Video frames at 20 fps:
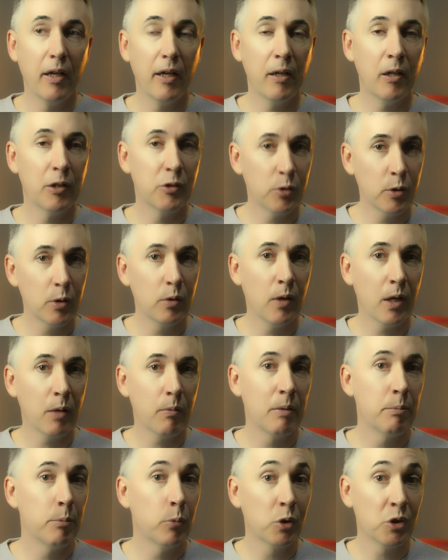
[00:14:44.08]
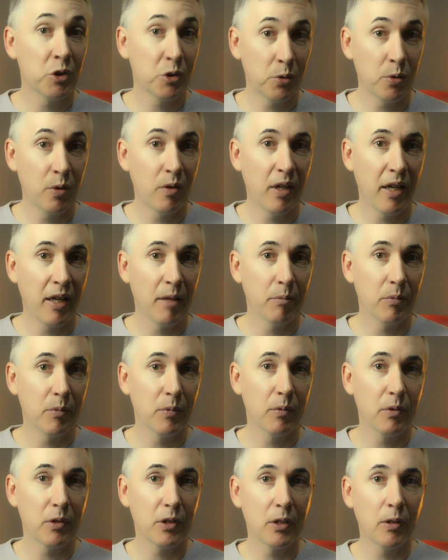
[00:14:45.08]
And I do like when books do that,
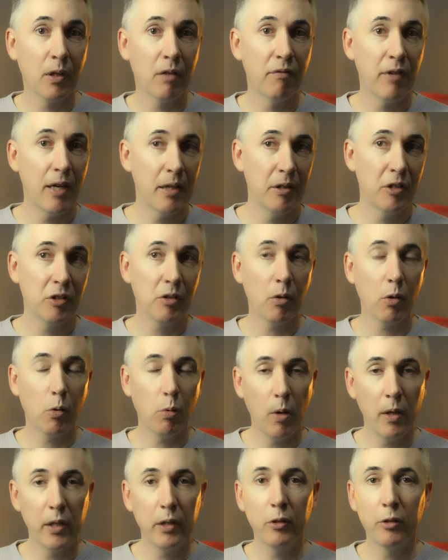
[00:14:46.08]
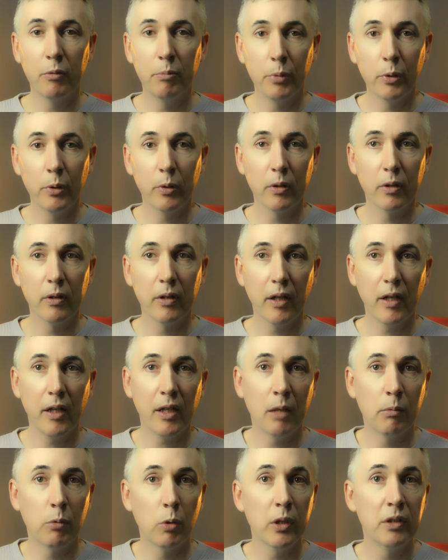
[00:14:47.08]
so I found this quite a good book,
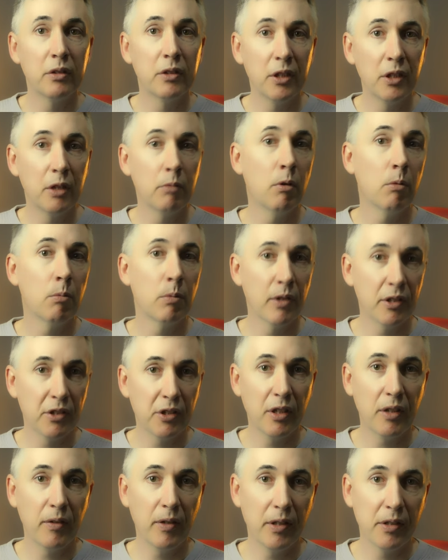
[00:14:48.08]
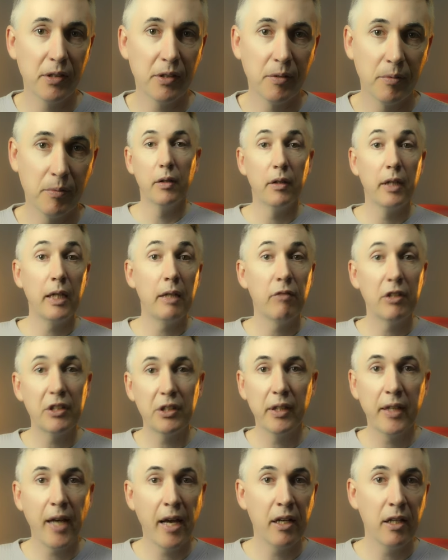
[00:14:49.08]
and I will continue on with the series. The
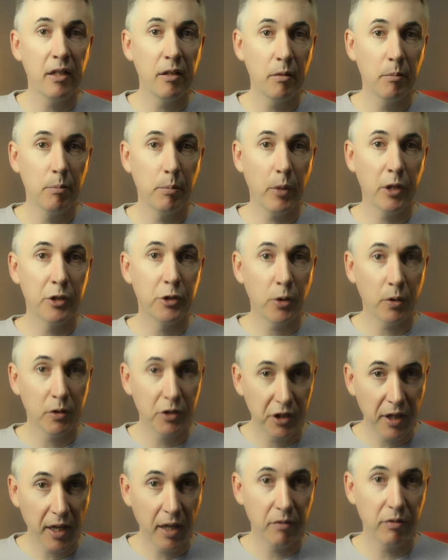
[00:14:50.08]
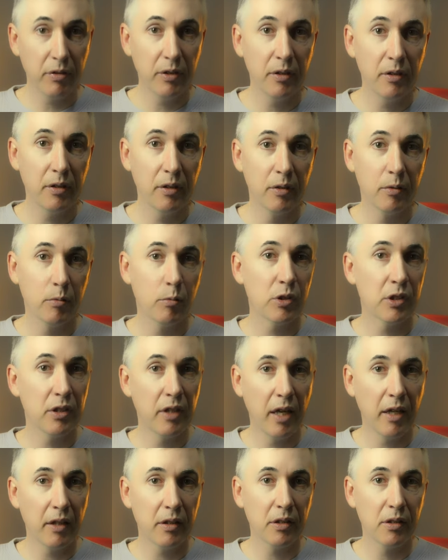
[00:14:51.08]
Investigator by John Sanford was
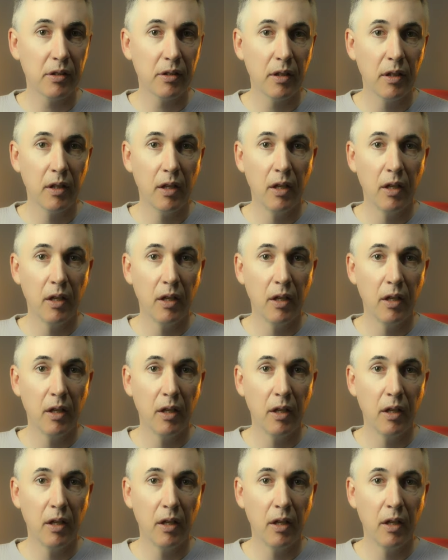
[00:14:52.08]
next.